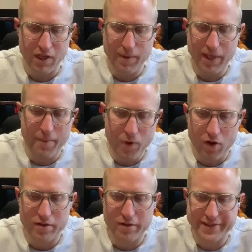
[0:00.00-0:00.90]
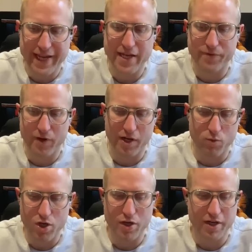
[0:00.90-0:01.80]
I'm not scared of hard
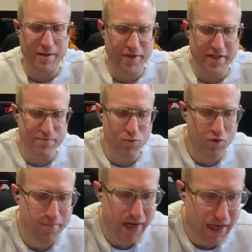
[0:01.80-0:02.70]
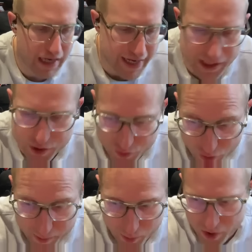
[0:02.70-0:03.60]
work, but more about like
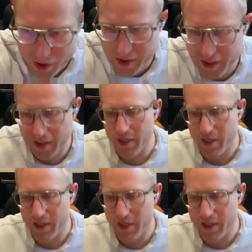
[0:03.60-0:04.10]
enjoyable work.